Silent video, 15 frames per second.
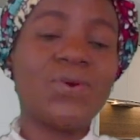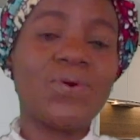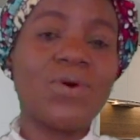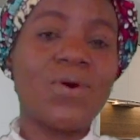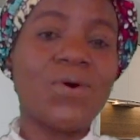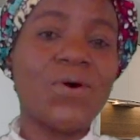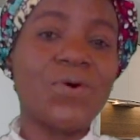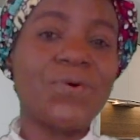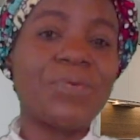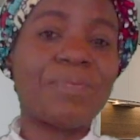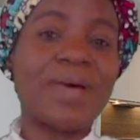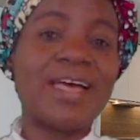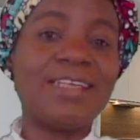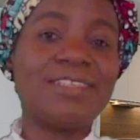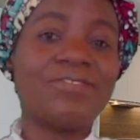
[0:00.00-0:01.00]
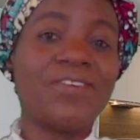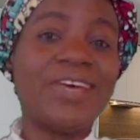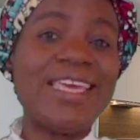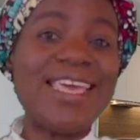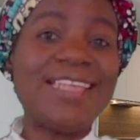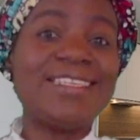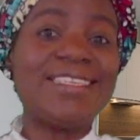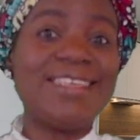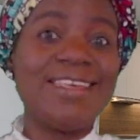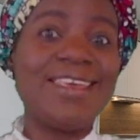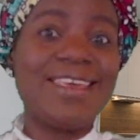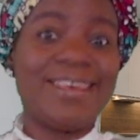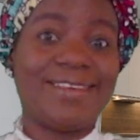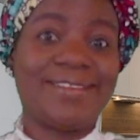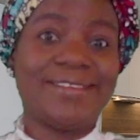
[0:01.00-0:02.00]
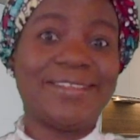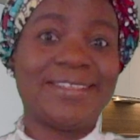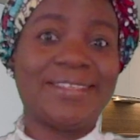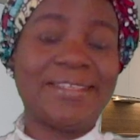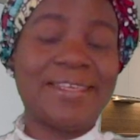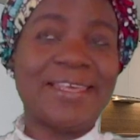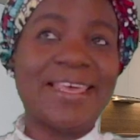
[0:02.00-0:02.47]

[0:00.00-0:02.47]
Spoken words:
Rock occupant for 8 years.